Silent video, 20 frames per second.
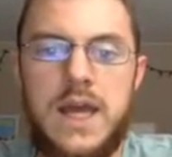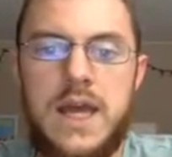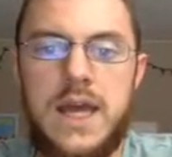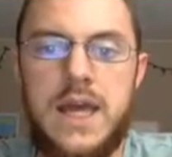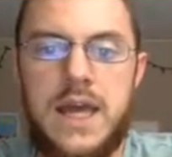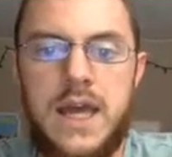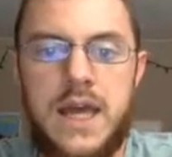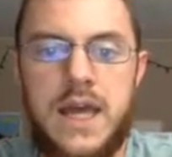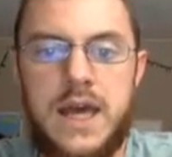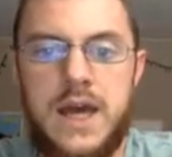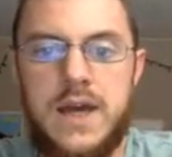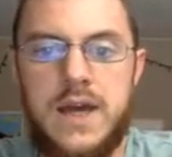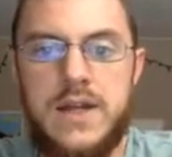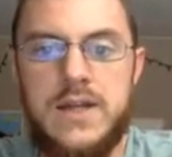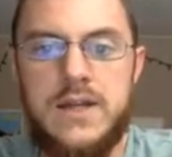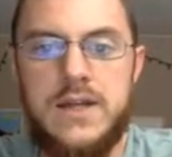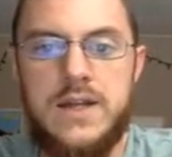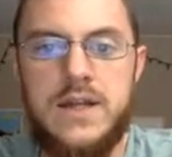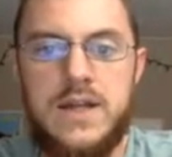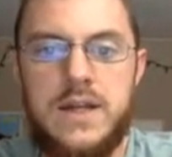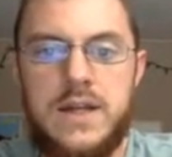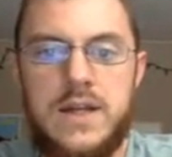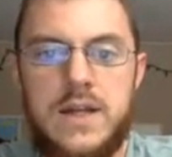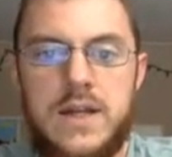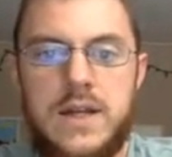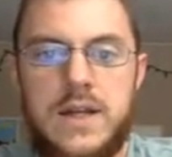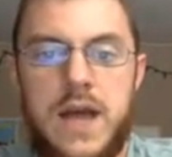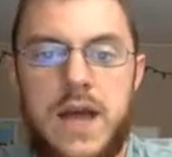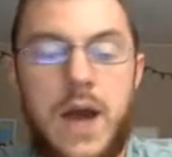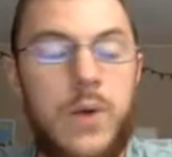and
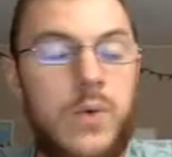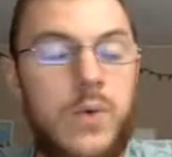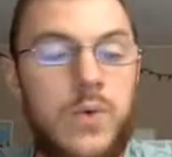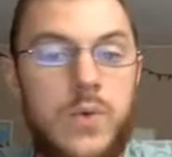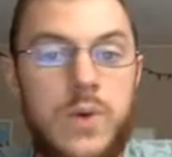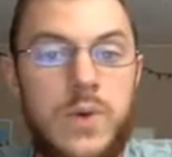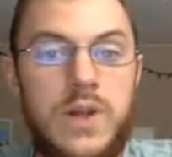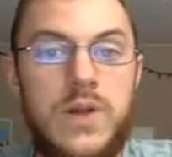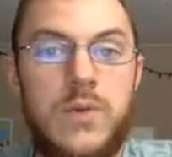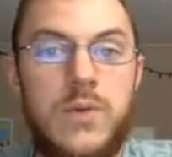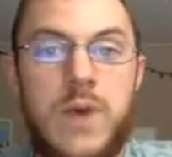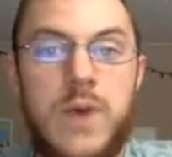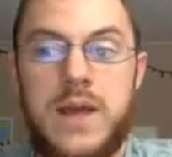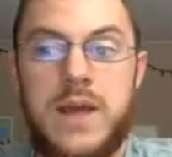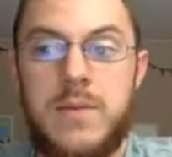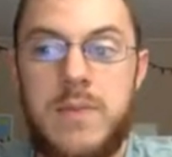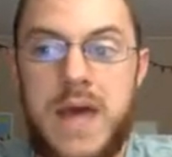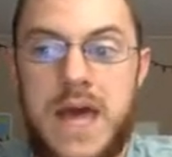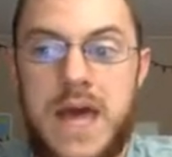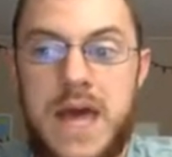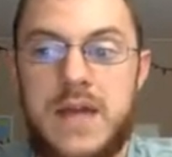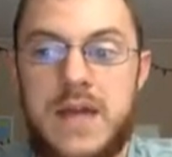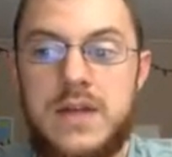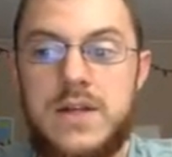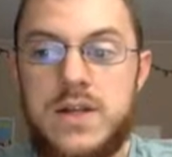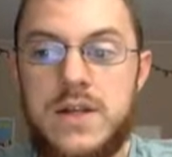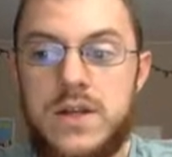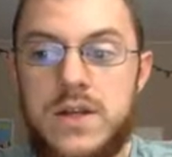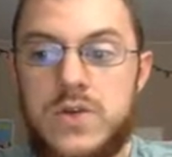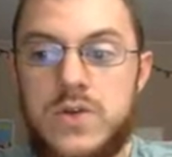I would really
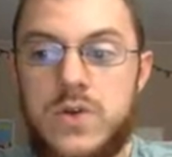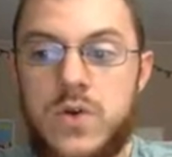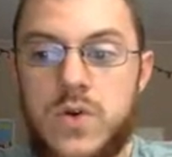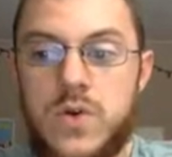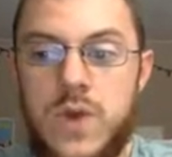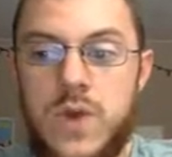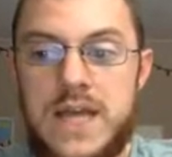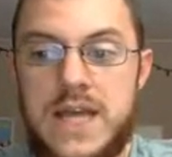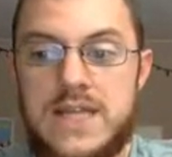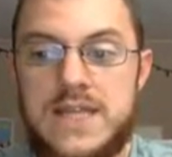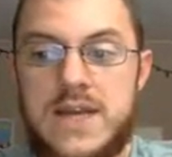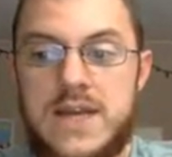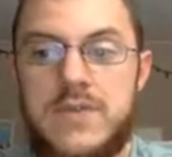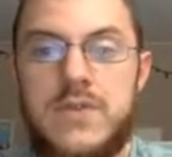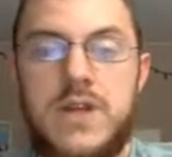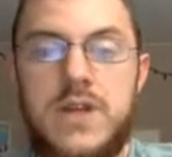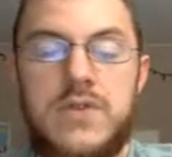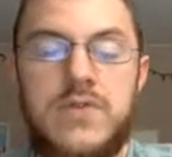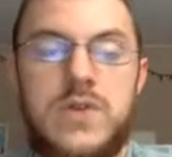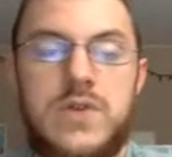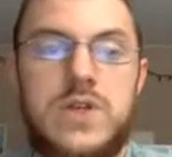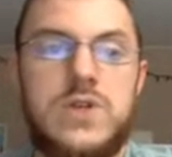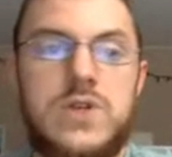recommend to create a 7-day free